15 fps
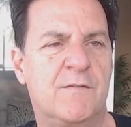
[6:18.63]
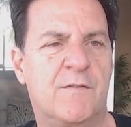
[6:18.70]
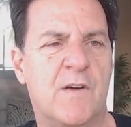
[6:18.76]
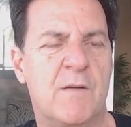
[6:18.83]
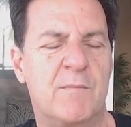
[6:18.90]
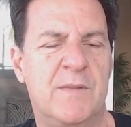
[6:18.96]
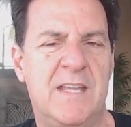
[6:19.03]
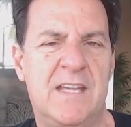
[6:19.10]

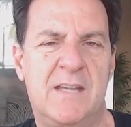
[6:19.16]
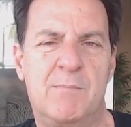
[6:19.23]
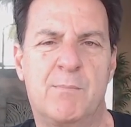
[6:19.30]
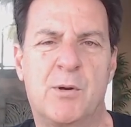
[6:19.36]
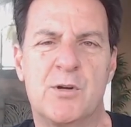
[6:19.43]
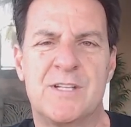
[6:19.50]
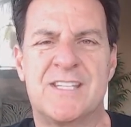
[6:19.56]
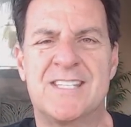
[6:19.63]
from the
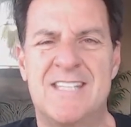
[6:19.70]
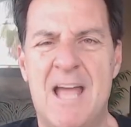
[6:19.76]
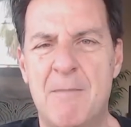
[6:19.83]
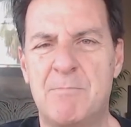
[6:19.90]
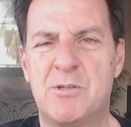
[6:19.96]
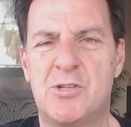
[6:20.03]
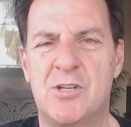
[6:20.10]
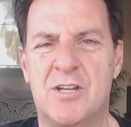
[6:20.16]

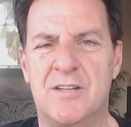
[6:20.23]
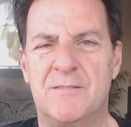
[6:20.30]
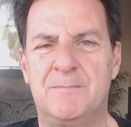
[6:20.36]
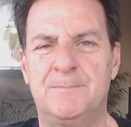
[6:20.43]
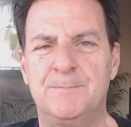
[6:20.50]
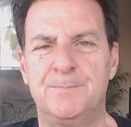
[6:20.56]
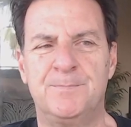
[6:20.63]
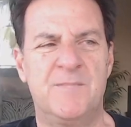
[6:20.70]
perception
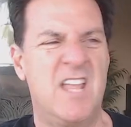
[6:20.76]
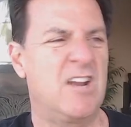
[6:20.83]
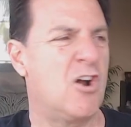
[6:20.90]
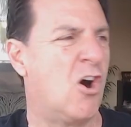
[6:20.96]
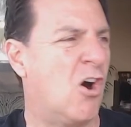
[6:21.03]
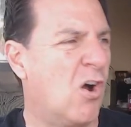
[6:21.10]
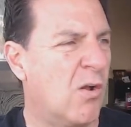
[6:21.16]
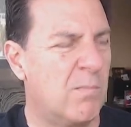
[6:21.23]
that
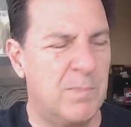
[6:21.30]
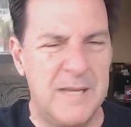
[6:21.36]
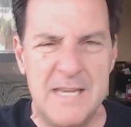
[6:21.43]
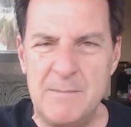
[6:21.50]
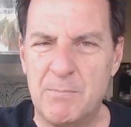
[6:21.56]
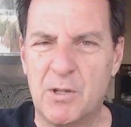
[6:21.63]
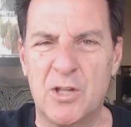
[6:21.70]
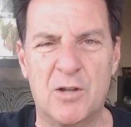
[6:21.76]
all
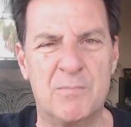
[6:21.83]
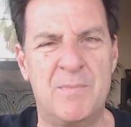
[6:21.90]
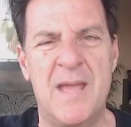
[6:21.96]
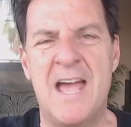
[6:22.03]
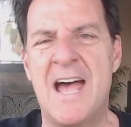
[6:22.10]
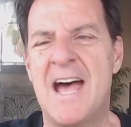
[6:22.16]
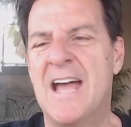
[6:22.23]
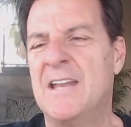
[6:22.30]
people are
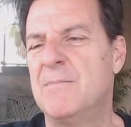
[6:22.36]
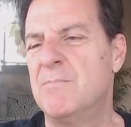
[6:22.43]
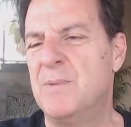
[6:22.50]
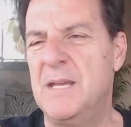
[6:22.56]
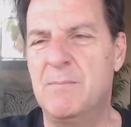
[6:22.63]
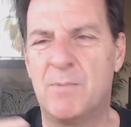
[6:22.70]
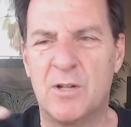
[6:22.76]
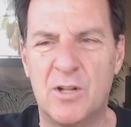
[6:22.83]
bad and
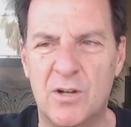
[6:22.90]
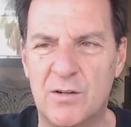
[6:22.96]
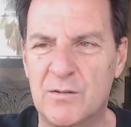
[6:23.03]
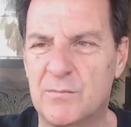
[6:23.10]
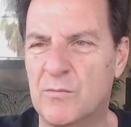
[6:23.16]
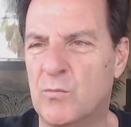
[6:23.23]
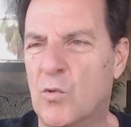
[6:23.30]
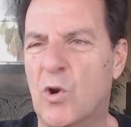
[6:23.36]
people
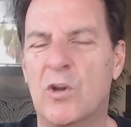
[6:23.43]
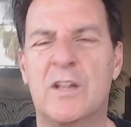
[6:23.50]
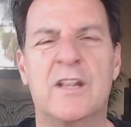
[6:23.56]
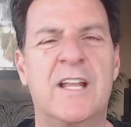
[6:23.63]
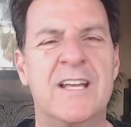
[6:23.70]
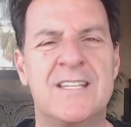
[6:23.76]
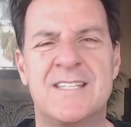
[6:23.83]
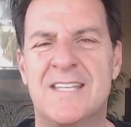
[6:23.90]
are
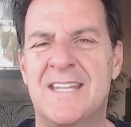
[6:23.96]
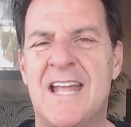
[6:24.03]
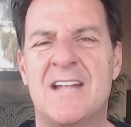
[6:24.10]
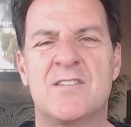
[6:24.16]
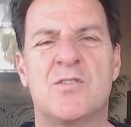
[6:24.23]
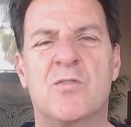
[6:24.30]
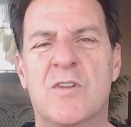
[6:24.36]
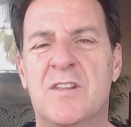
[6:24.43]
worthless and
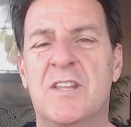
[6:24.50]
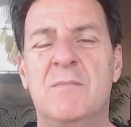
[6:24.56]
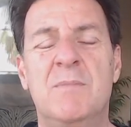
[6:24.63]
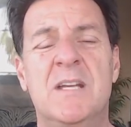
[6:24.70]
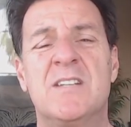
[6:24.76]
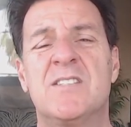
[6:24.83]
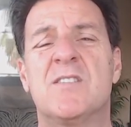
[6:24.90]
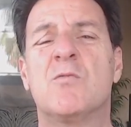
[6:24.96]
that sort of thing,
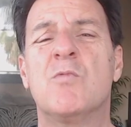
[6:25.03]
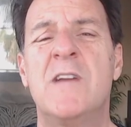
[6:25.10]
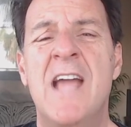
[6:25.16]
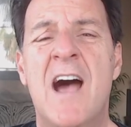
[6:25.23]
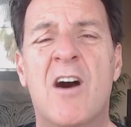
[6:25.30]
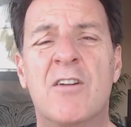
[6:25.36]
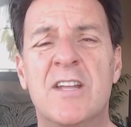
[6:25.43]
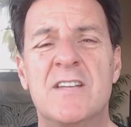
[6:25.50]
because the
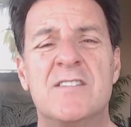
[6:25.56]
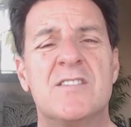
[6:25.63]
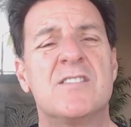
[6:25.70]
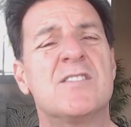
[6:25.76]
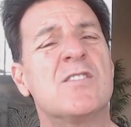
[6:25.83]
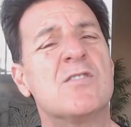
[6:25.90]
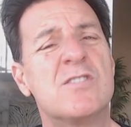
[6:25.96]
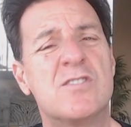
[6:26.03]
reality
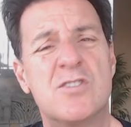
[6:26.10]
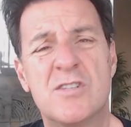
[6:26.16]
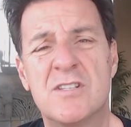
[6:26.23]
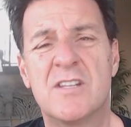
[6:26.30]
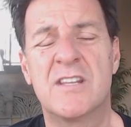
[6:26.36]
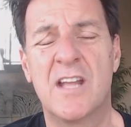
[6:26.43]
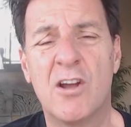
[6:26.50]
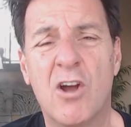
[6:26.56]
is
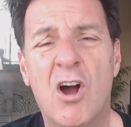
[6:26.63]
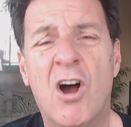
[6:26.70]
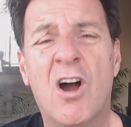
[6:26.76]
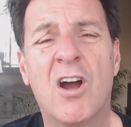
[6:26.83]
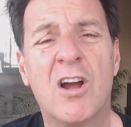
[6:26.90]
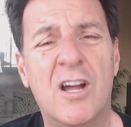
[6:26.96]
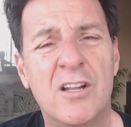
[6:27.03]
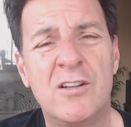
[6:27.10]
there
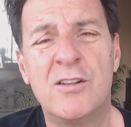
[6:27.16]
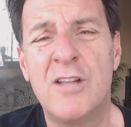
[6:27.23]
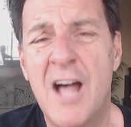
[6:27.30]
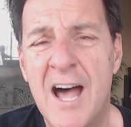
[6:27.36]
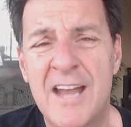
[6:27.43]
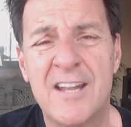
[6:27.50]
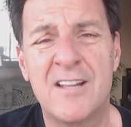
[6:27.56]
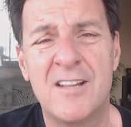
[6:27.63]
are a lot